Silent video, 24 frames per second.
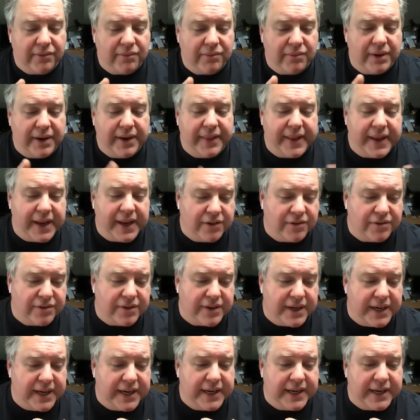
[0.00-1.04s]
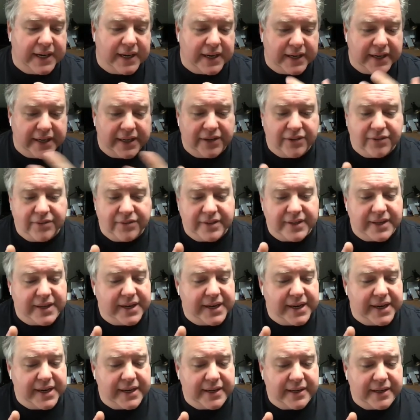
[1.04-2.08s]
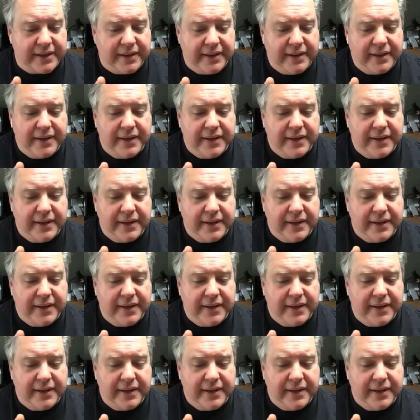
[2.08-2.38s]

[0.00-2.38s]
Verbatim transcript: What are they interested in, not interested in?